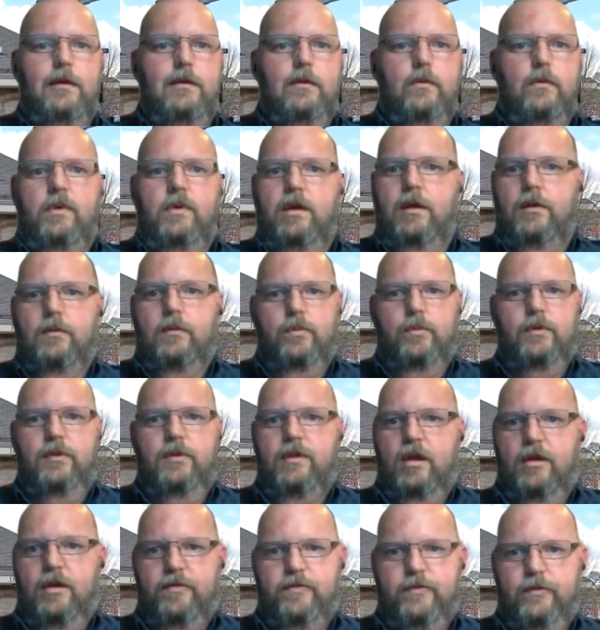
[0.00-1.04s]
We're
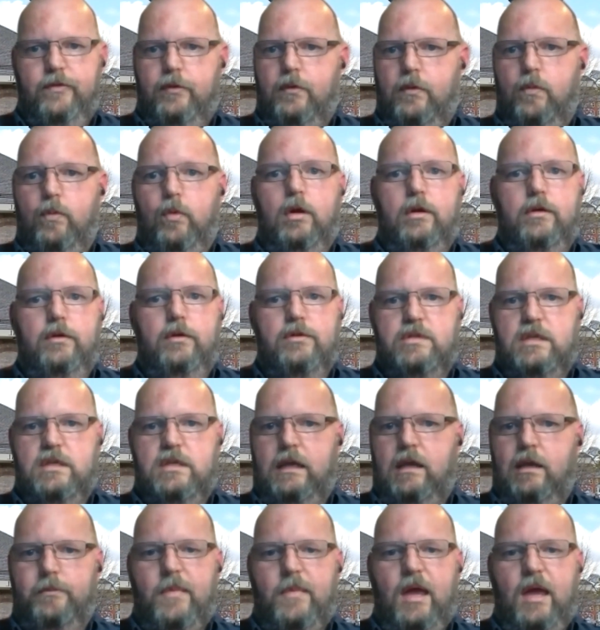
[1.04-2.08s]
there for workers to
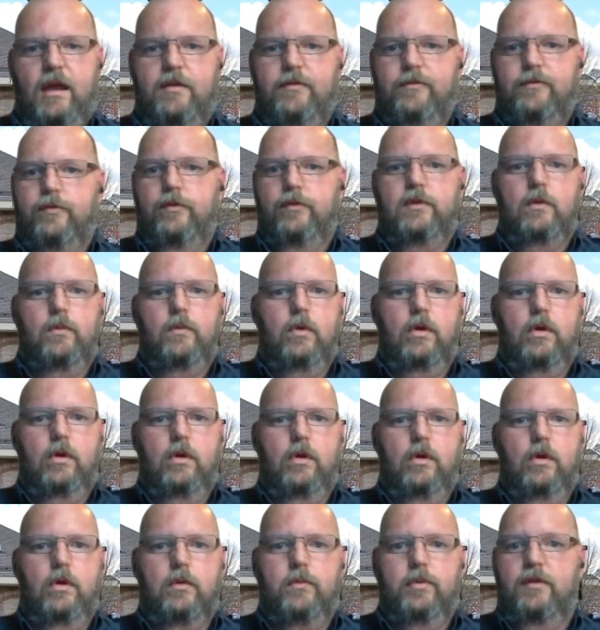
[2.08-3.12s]
get back and forth to
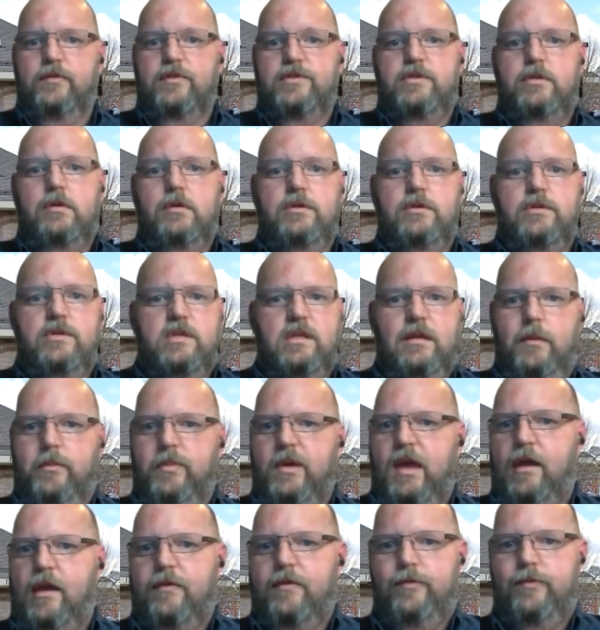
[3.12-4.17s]
work. We're there for students to get
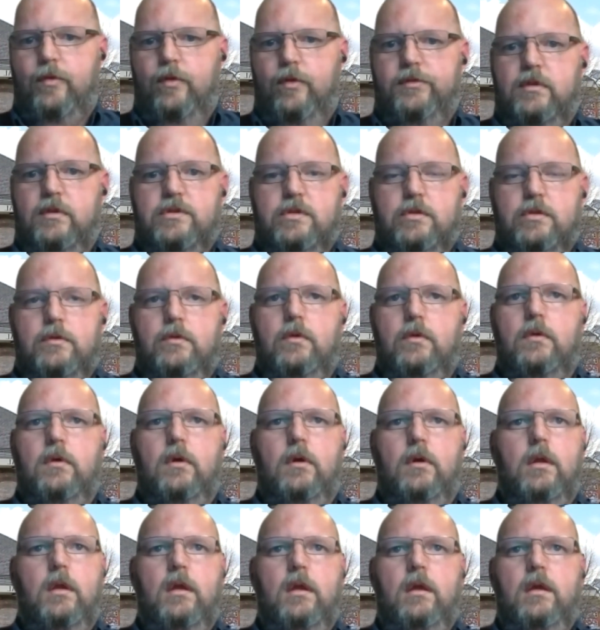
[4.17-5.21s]
back and forth to
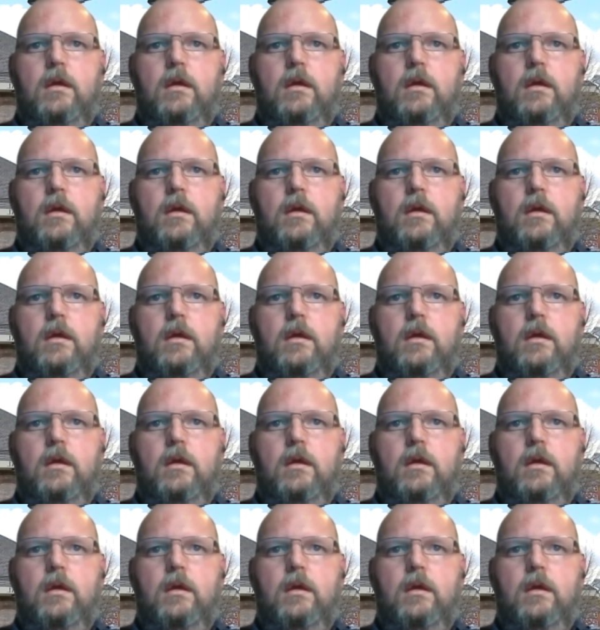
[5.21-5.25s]
school.